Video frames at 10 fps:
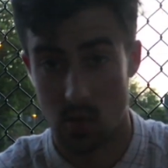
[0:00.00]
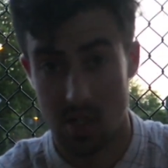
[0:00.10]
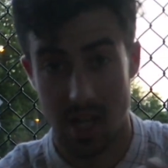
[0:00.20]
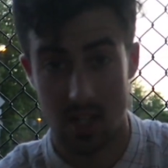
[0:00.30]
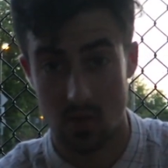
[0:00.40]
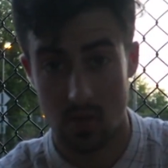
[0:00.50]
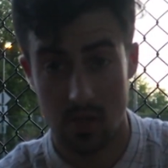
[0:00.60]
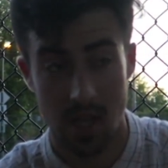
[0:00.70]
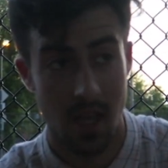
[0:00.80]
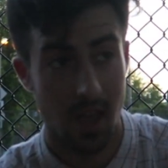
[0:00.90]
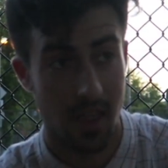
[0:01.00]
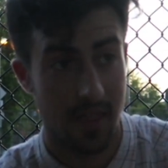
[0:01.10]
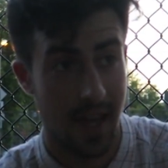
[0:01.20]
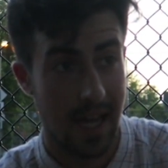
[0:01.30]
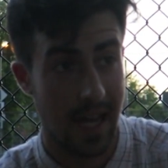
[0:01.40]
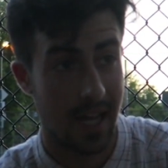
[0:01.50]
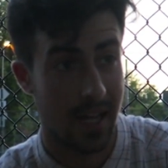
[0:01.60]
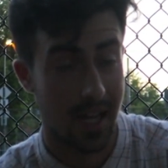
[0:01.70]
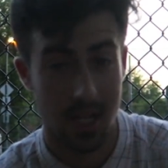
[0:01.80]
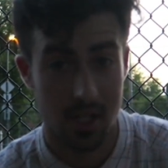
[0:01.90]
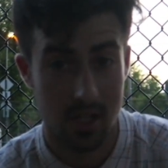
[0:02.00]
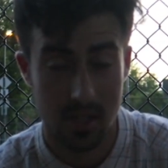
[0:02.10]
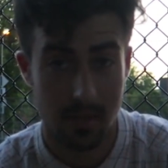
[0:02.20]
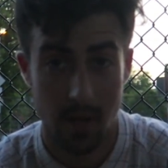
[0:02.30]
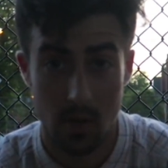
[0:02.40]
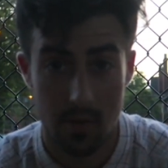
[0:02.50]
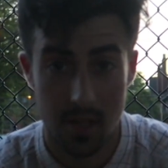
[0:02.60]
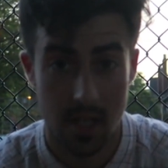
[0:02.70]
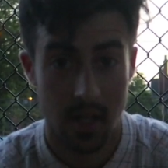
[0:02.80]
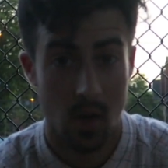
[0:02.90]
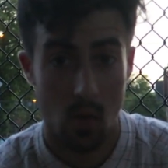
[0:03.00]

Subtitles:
I switched high schools that I kind of just did my own thing,